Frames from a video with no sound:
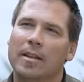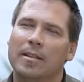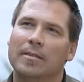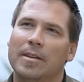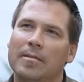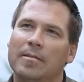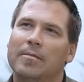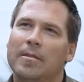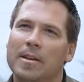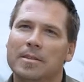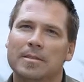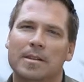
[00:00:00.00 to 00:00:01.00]
that have, given
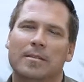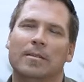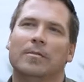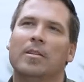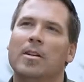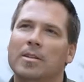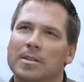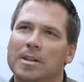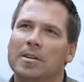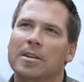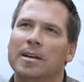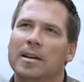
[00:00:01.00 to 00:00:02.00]
funds that are
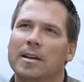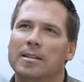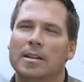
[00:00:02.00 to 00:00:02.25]
volunteering